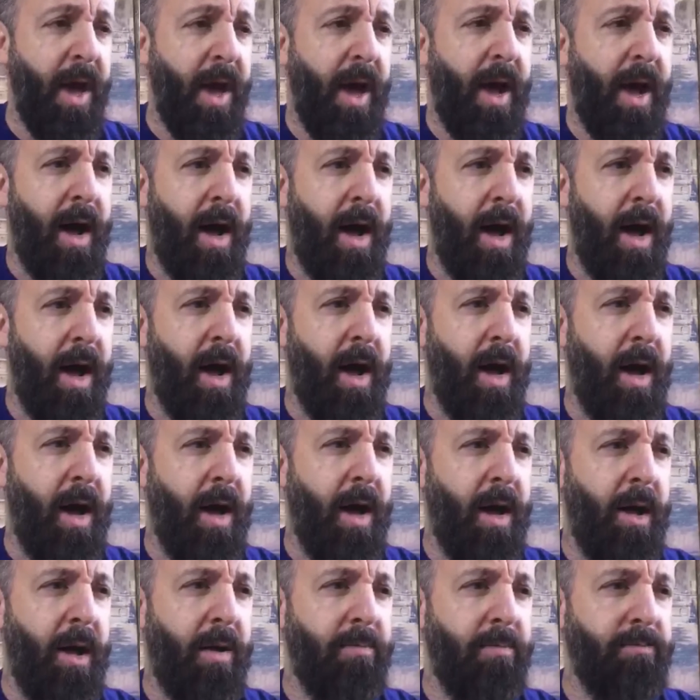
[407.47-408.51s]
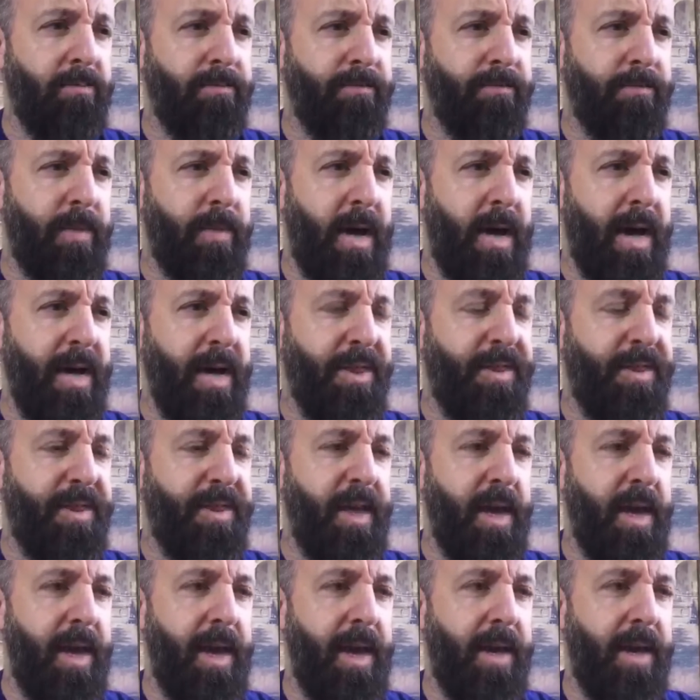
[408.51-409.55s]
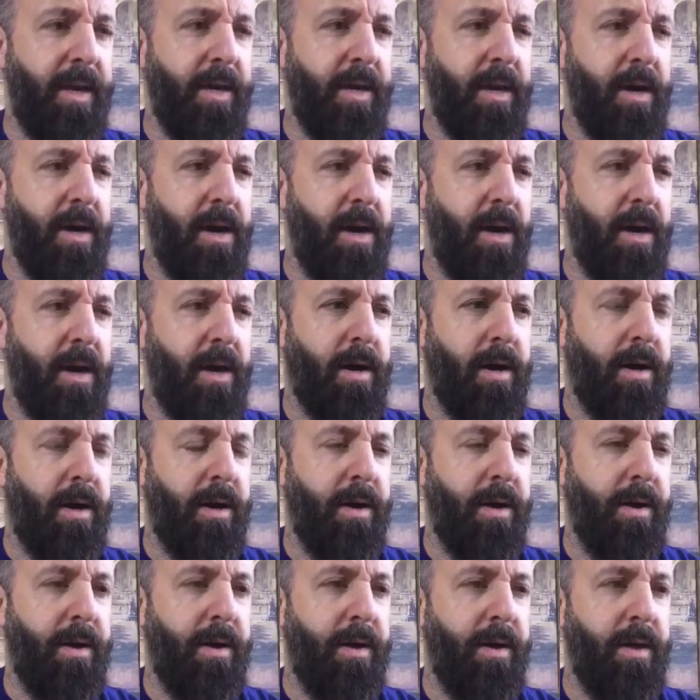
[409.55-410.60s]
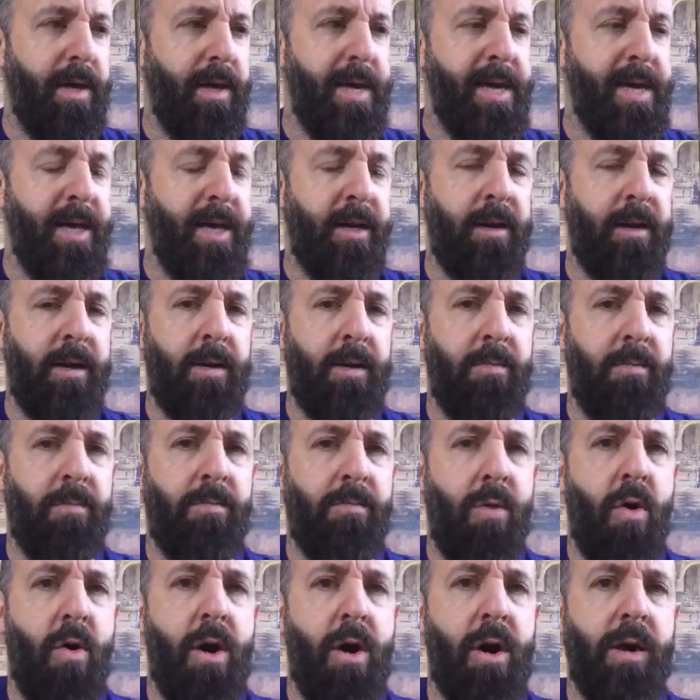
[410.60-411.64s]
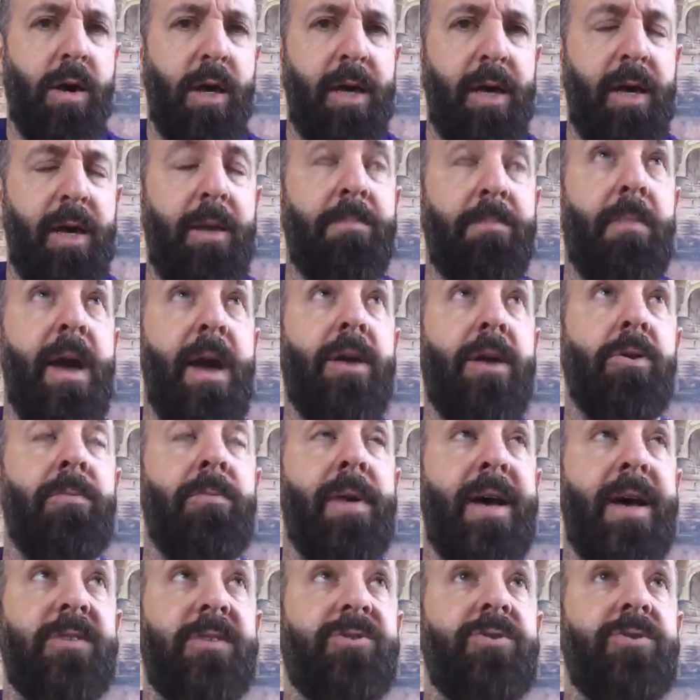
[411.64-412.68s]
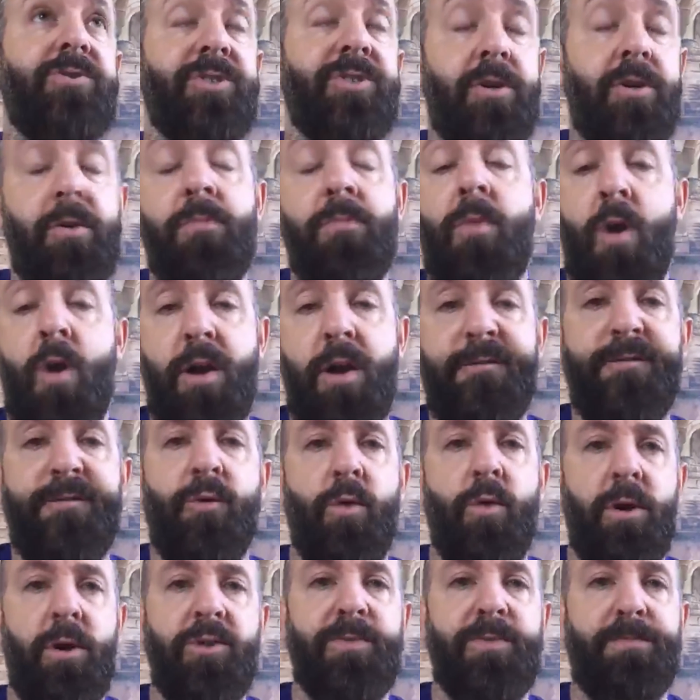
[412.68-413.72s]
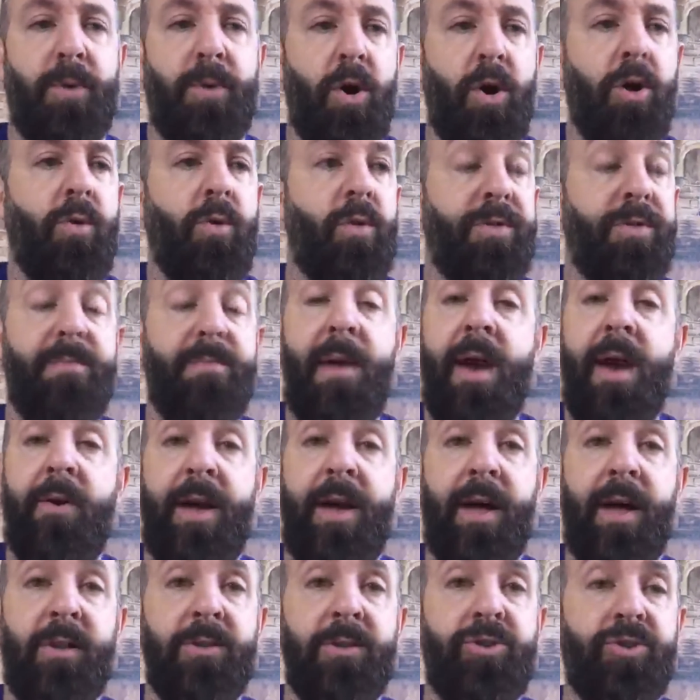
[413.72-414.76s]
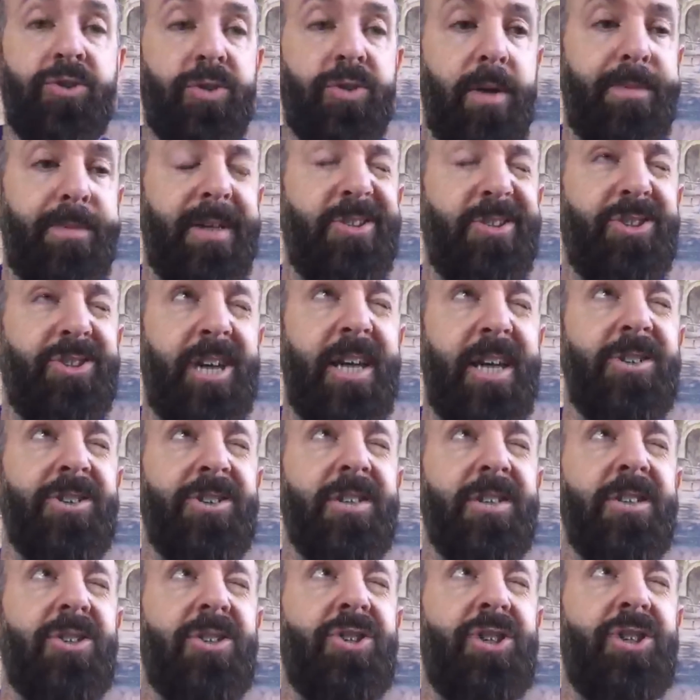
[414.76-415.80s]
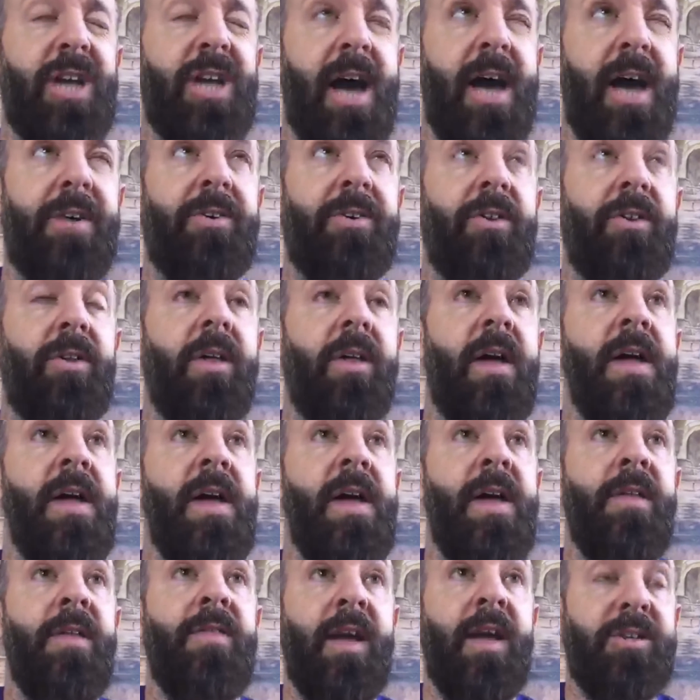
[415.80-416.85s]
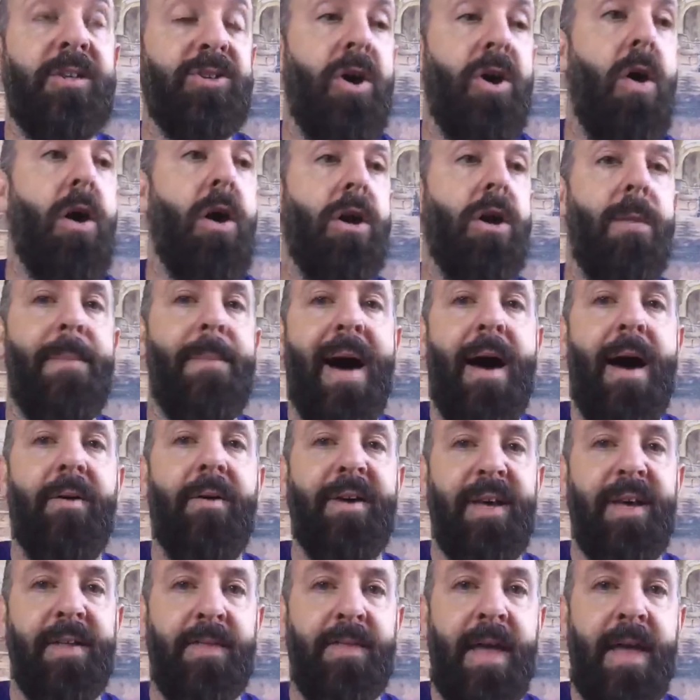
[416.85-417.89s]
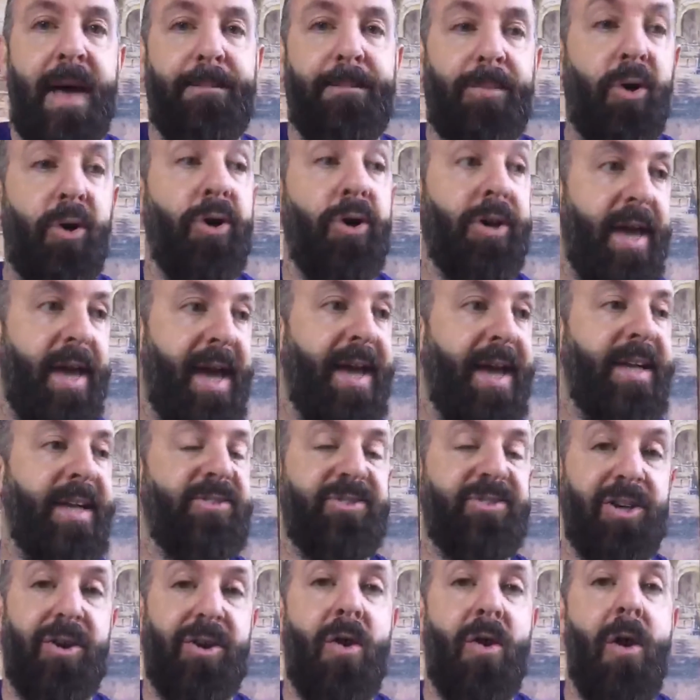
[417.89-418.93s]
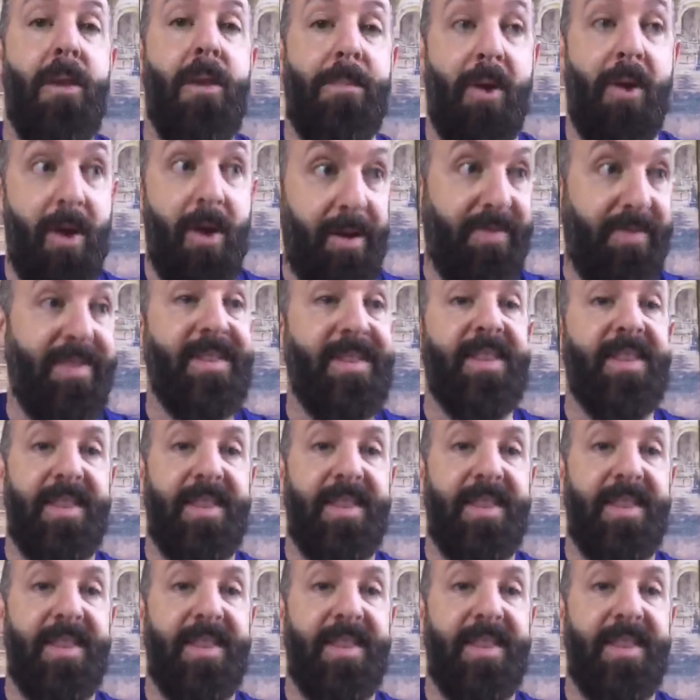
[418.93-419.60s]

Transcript: I think in Michael Masterson or Mark Ford's book with Mary Ellen Trivey, Changing the Channel, they talk about in that book a cigar bar.